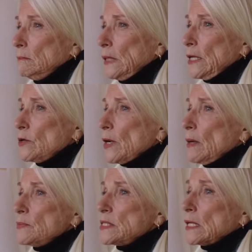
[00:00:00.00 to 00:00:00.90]
Here
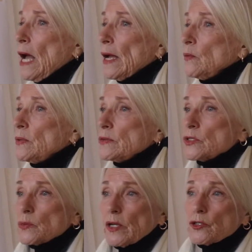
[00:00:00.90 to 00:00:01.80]
comes the guy with the
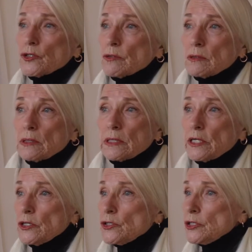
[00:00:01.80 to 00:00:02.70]
sweatshirt and
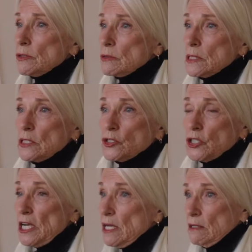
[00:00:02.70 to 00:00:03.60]
tennis shoes and his
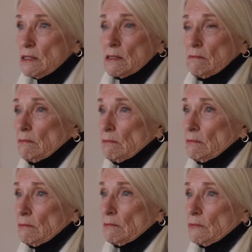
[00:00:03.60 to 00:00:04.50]
jeans,
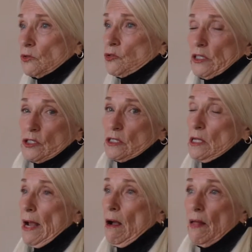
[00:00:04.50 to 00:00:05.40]
dressed just
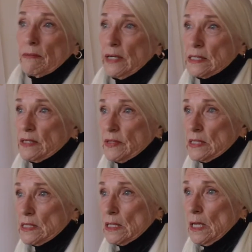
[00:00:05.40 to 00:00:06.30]
like all the rest of
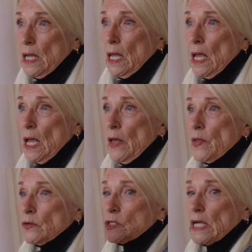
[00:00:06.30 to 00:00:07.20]
us. And
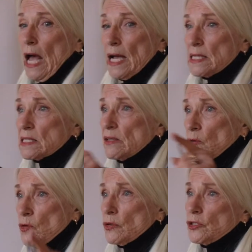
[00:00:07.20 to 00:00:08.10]
those guys in the
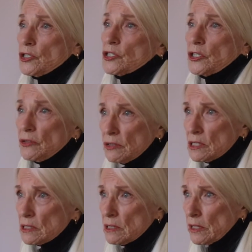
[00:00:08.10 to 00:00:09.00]
orange
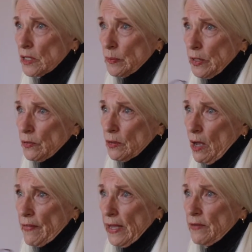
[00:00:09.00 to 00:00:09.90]
suits, they're going to be doing
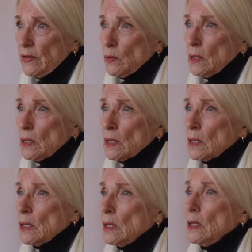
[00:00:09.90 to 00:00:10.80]
all the heavy work.
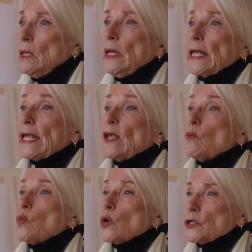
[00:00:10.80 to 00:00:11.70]
He
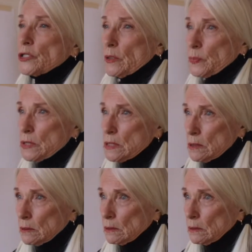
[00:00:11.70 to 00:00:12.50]
worships.